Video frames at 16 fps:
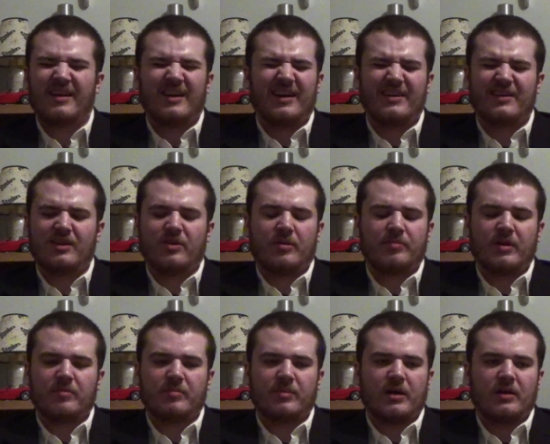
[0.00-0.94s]
I know I'm,
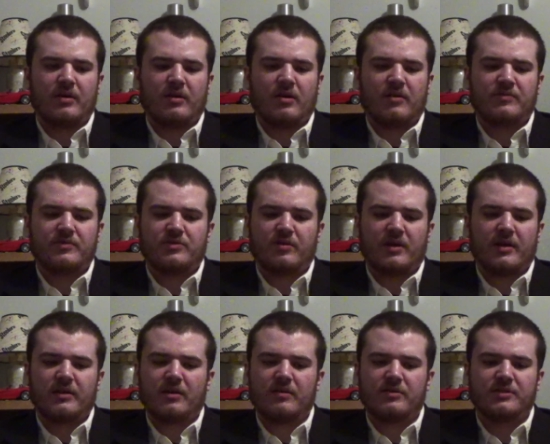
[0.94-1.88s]
I'm cutting off
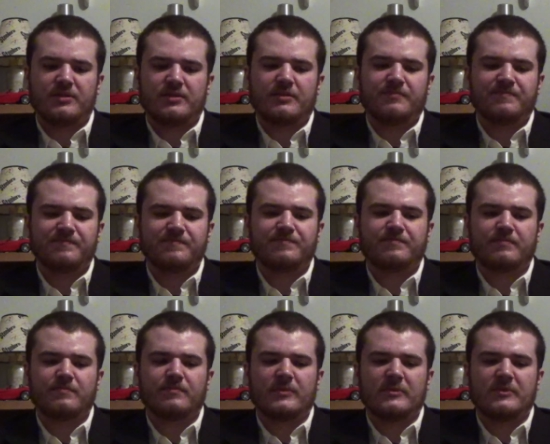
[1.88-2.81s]
track. I just
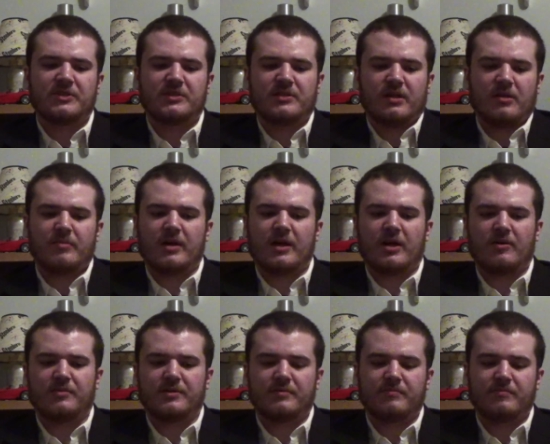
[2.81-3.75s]
just talking about
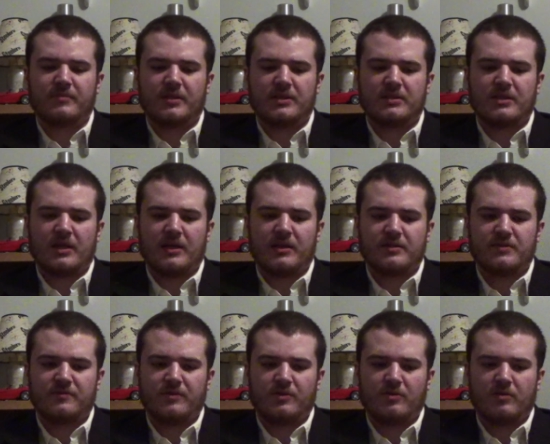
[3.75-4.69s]
how his dad's
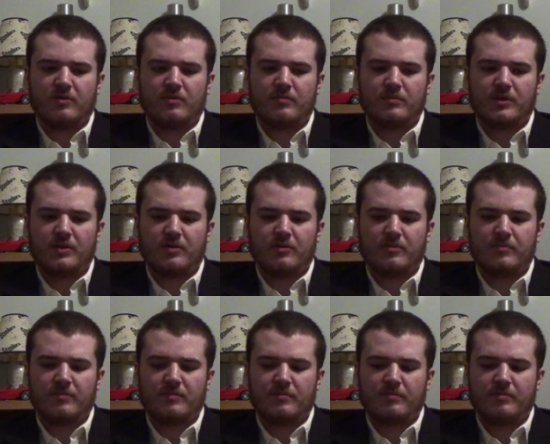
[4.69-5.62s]
funeral, you know,
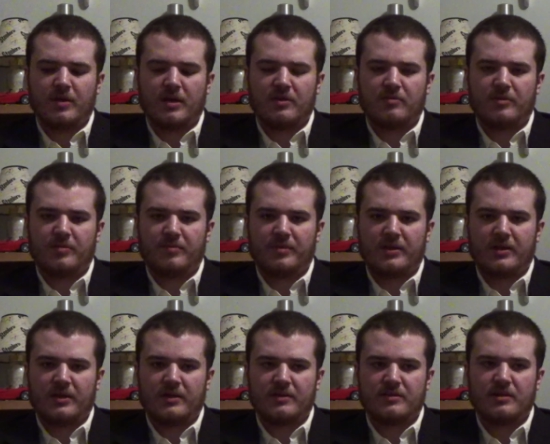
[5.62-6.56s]
bothered me
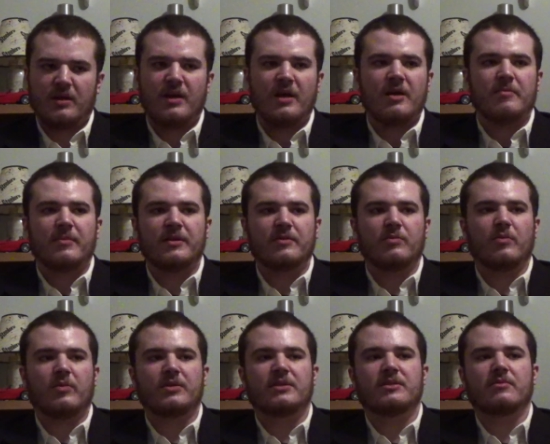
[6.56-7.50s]
because it,
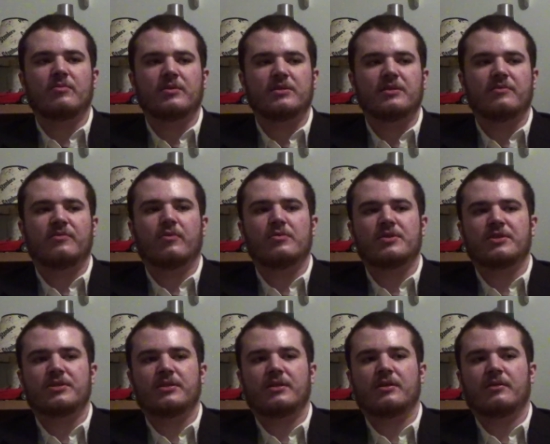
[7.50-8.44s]
what's what's
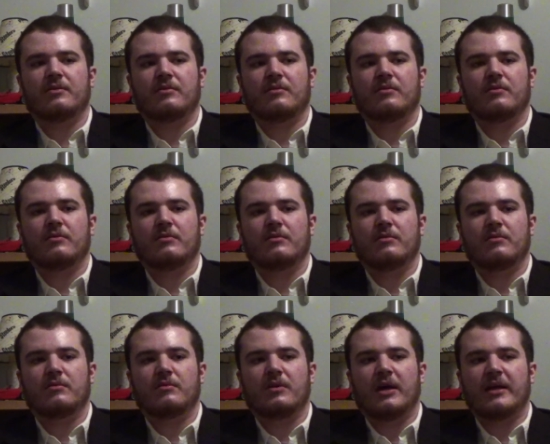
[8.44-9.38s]
unfortunate,
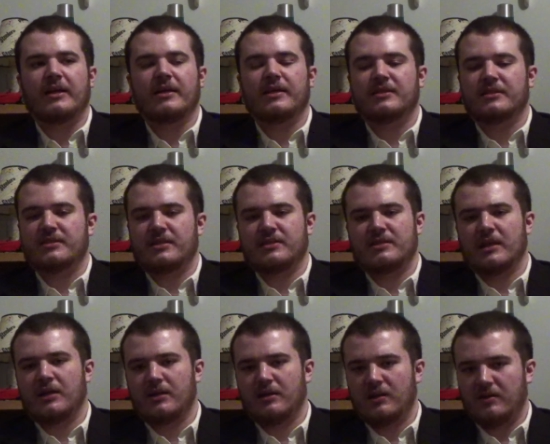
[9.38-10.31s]
I didn't get to see his
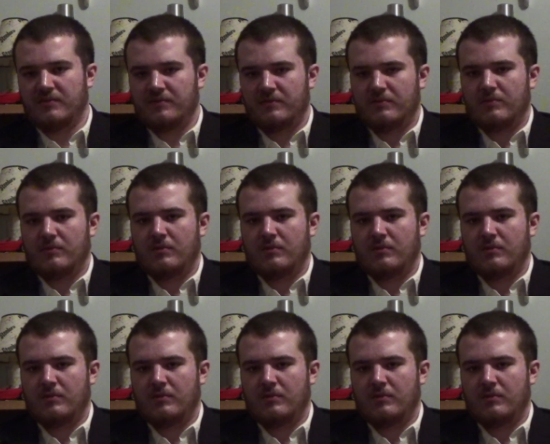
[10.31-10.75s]
dad enough.